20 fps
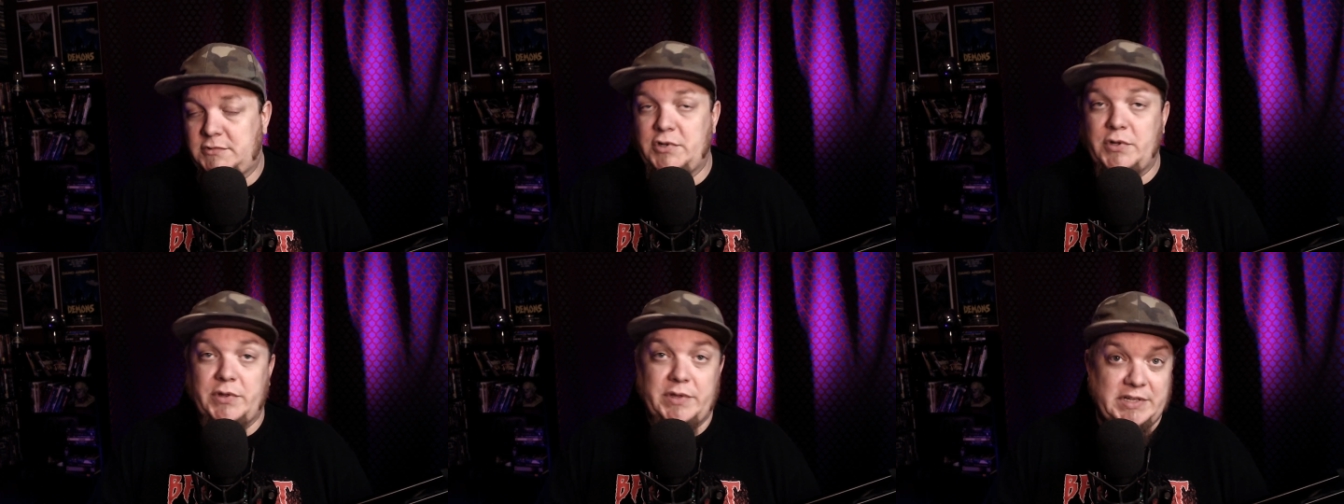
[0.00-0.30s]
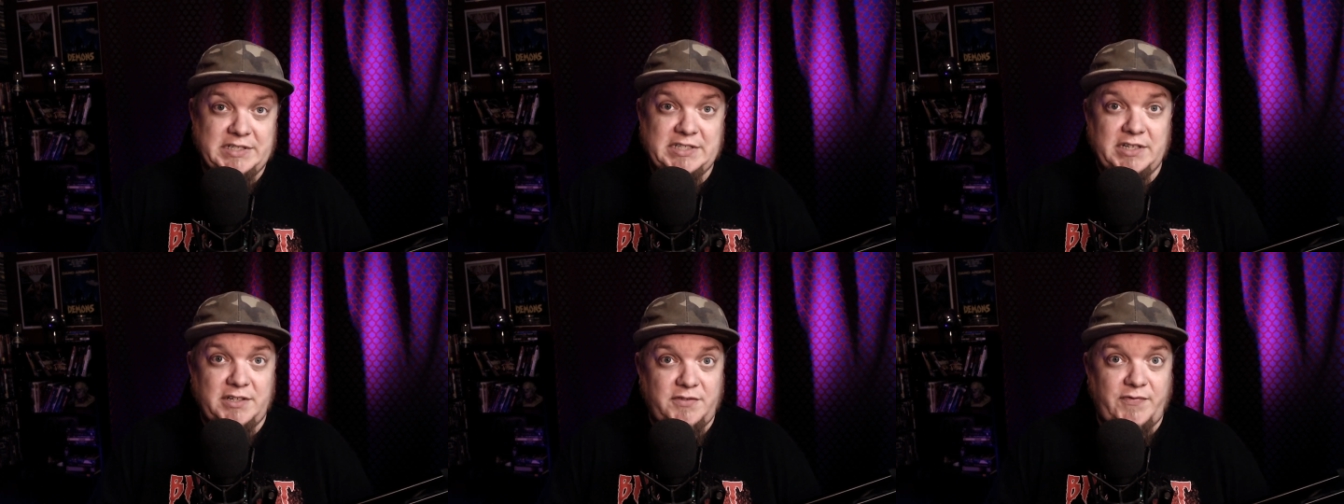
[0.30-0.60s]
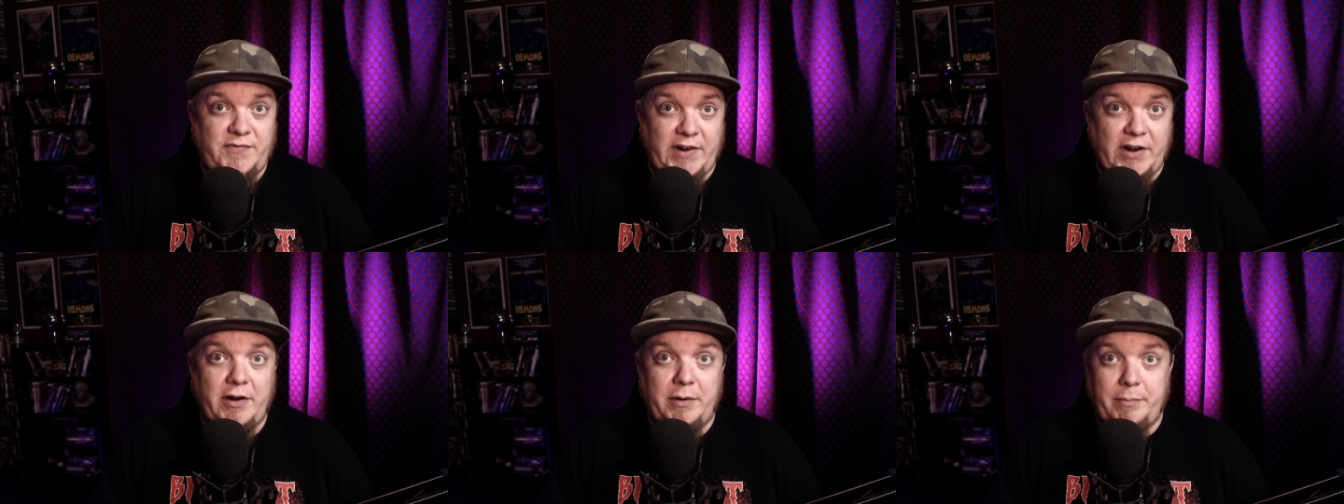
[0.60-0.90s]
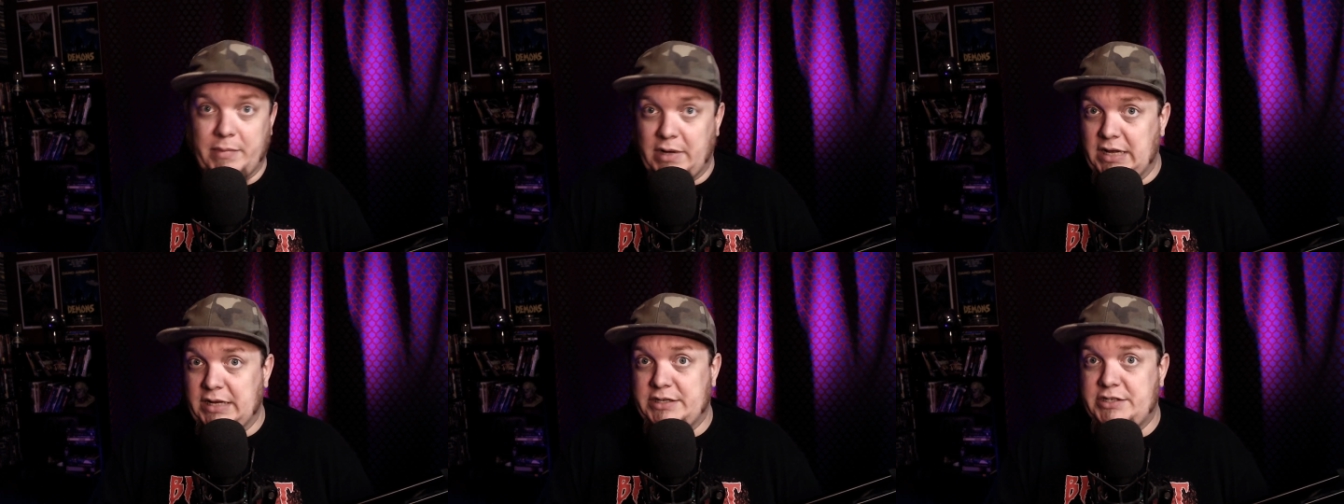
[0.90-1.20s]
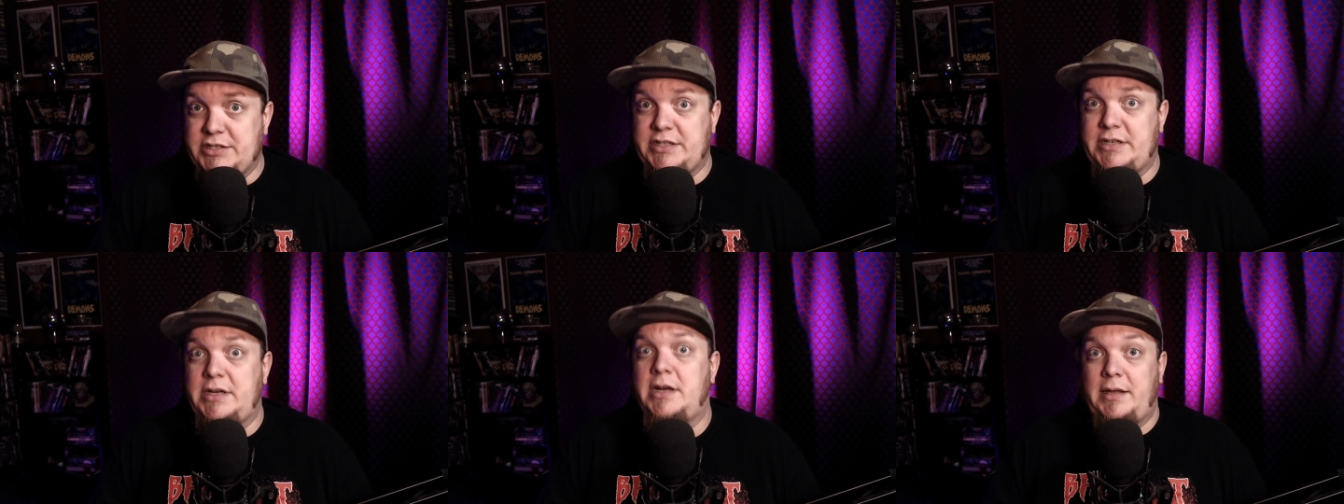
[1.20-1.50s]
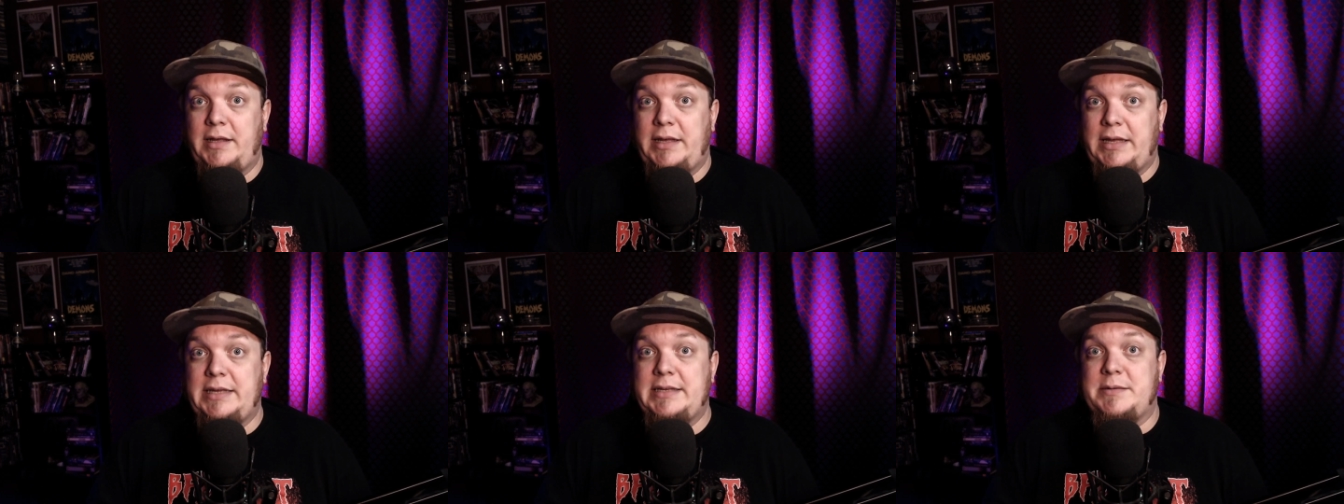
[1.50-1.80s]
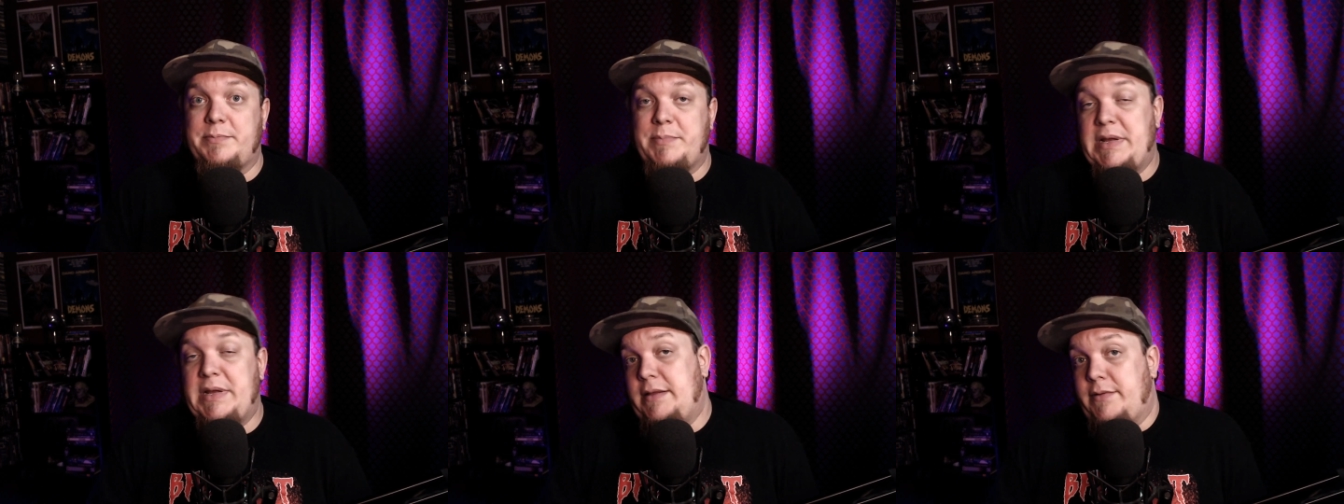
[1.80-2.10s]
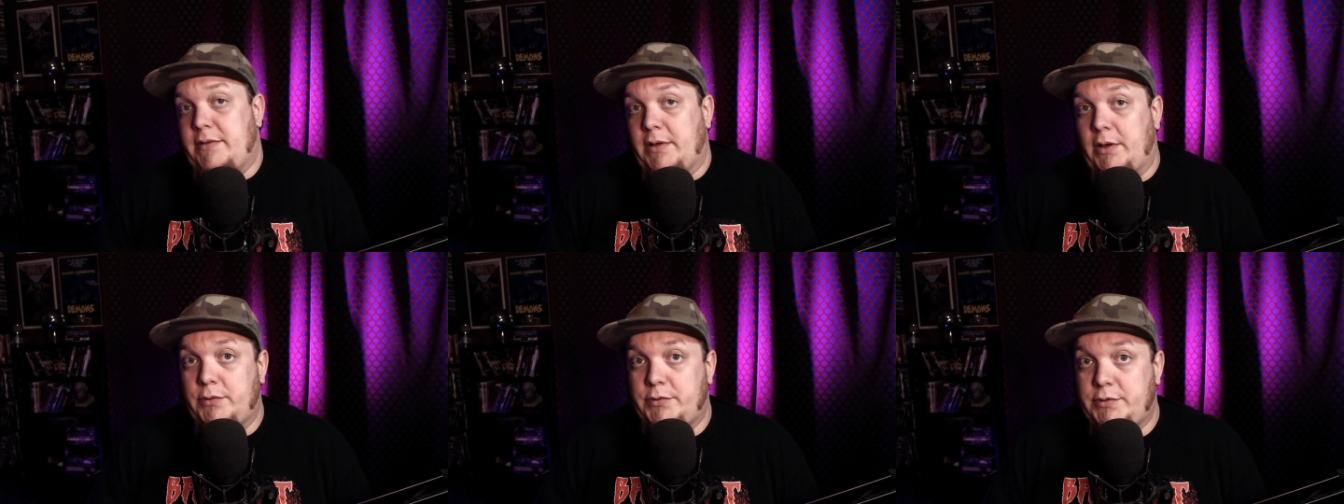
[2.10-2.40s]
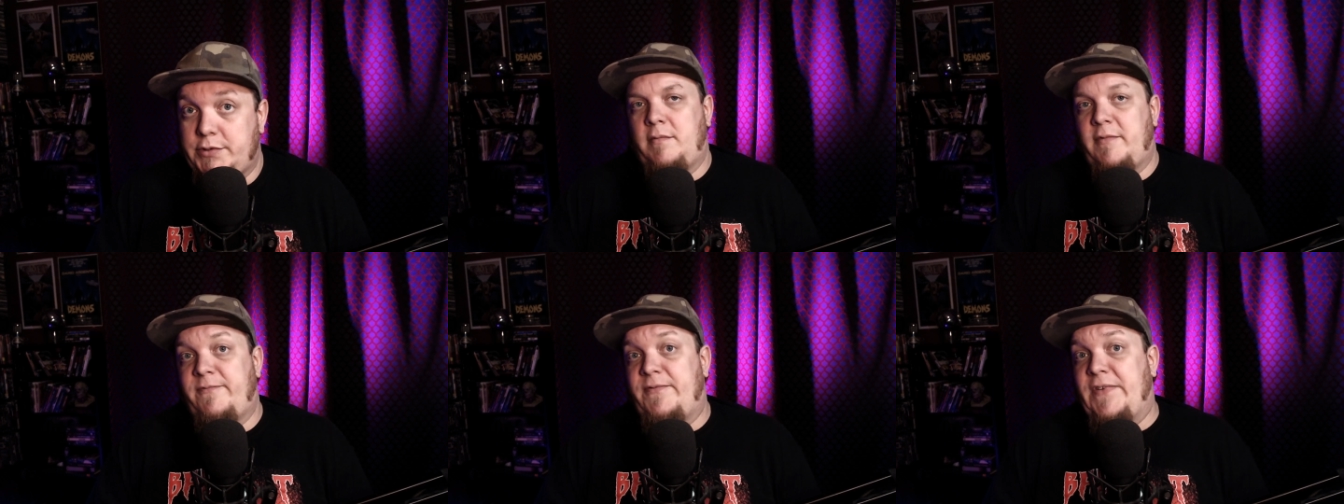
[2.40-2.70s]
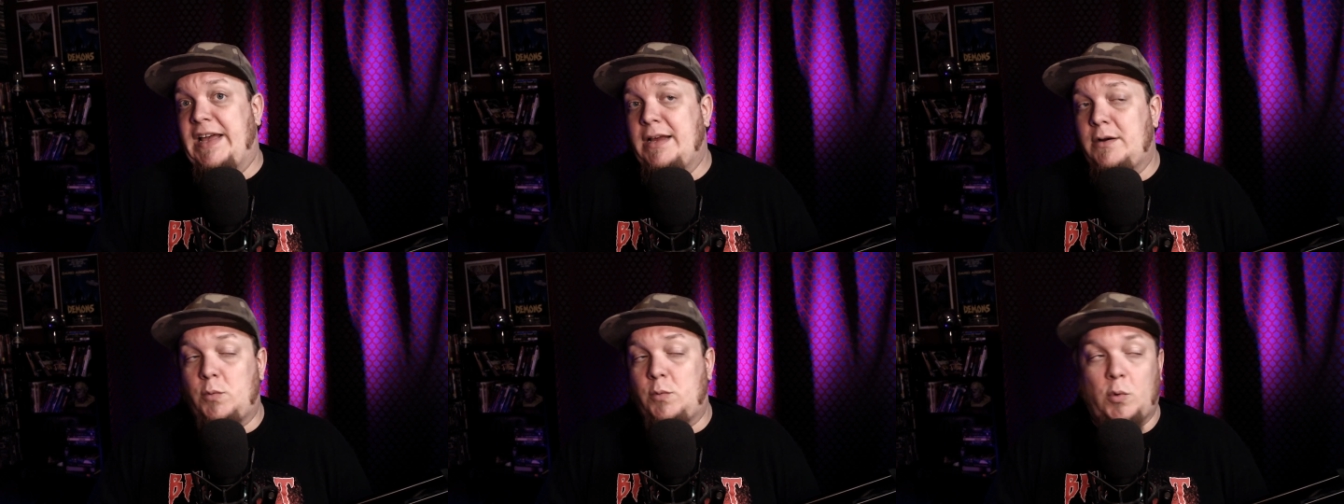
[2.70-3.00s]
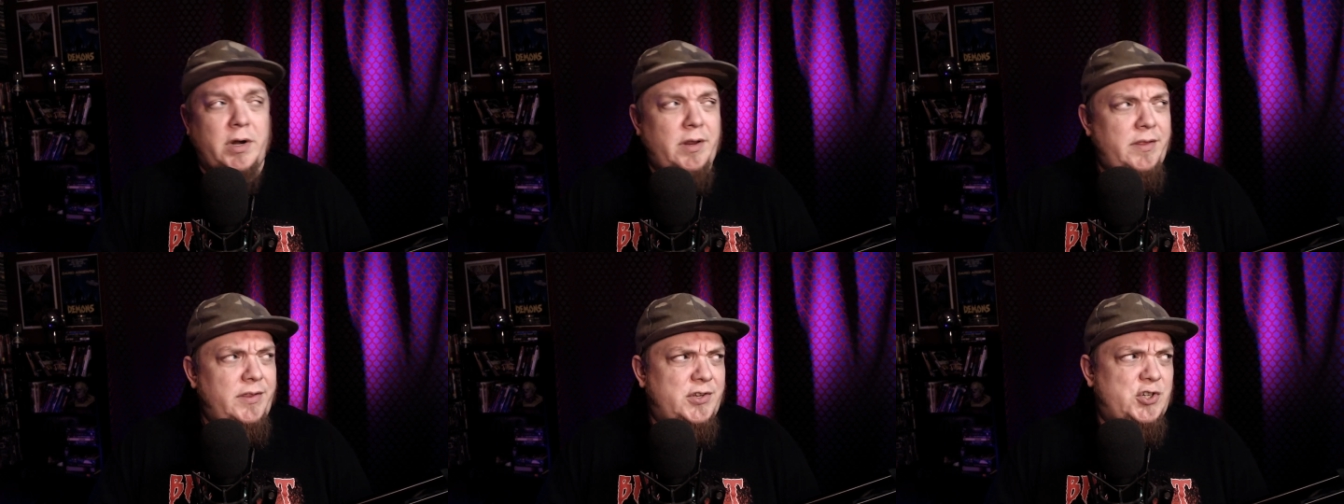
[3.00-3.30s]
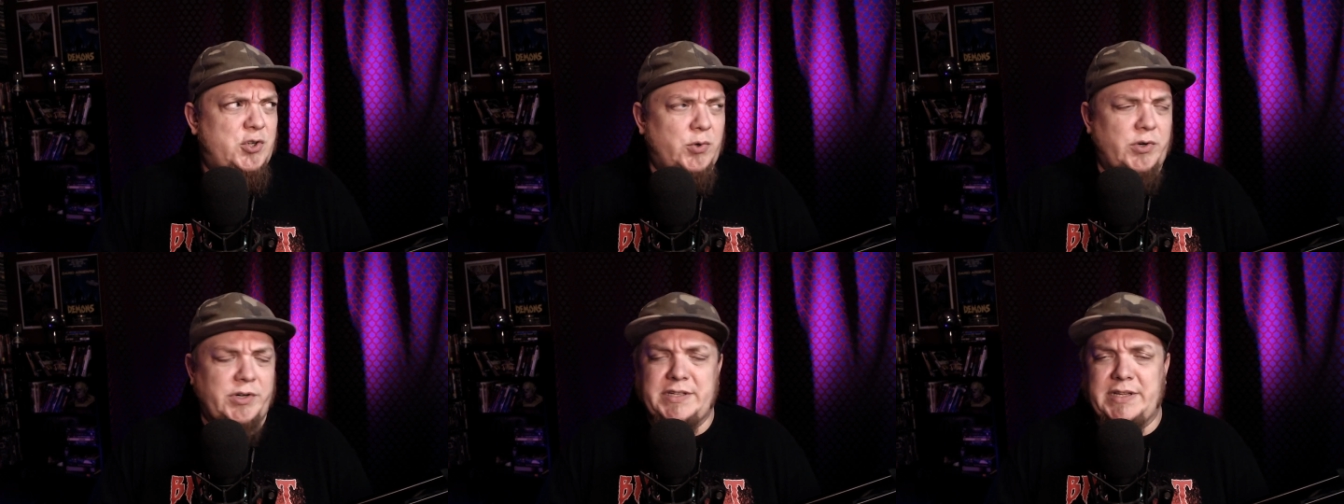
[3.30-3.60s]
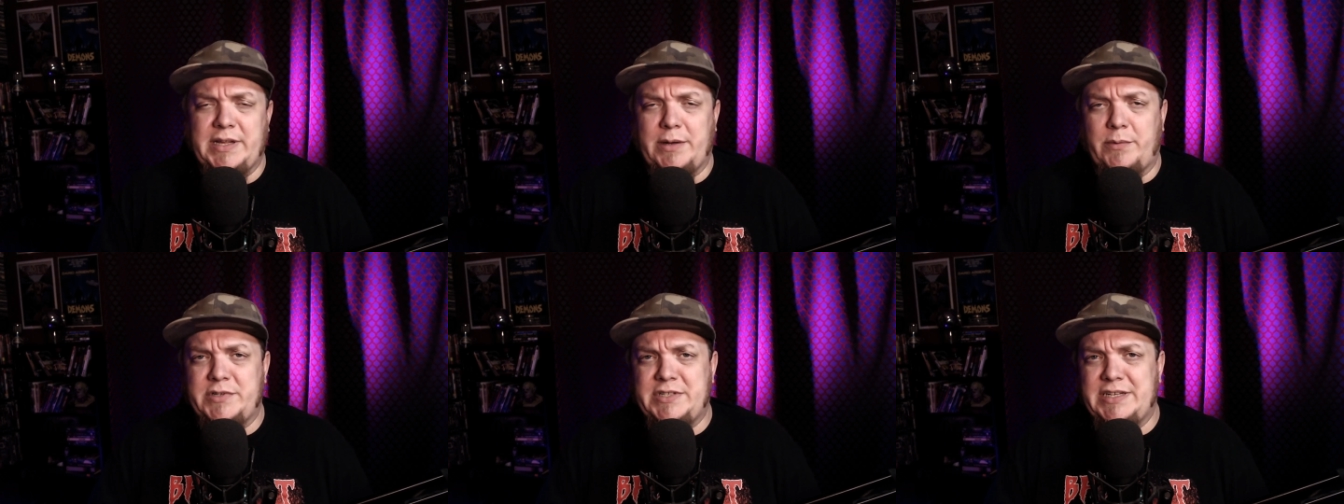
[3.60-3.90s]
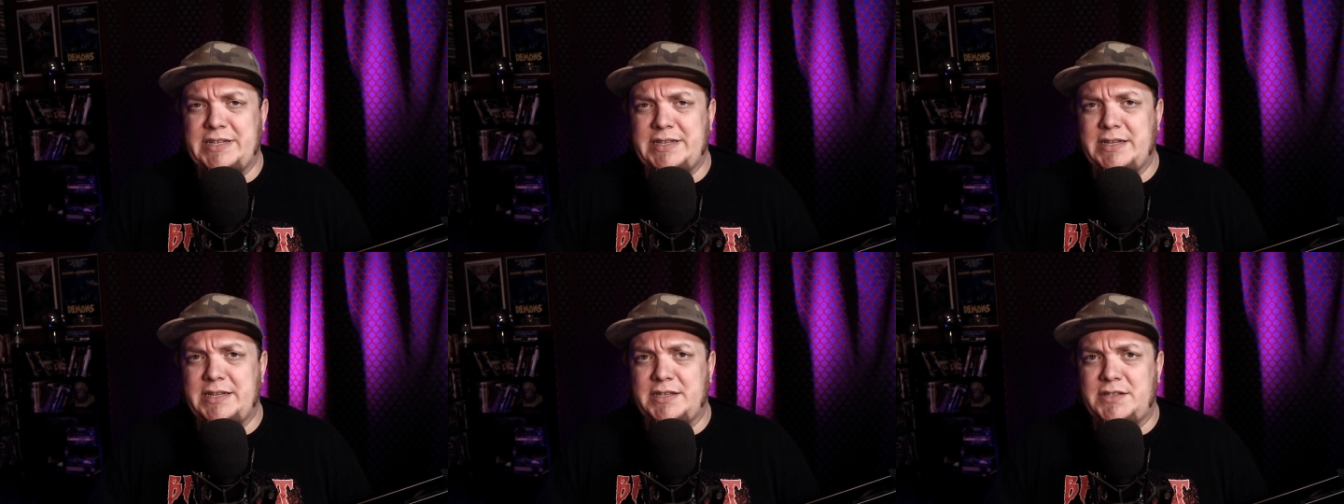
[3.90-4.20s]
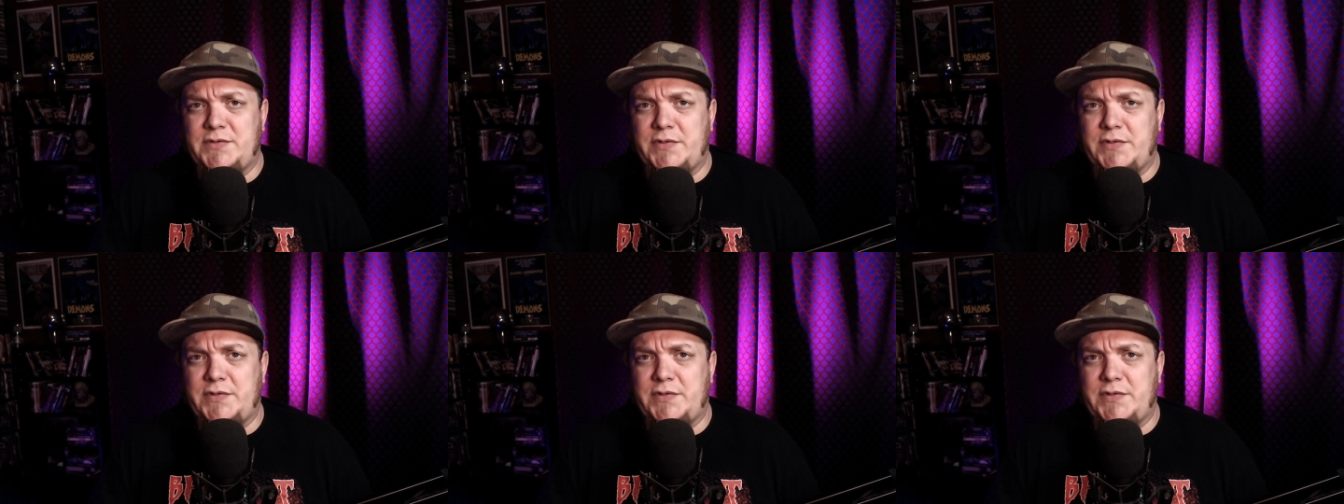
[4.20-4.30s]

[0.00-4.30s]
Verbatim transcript: So this is very much his mythos. In fact, one of the shorts that was in this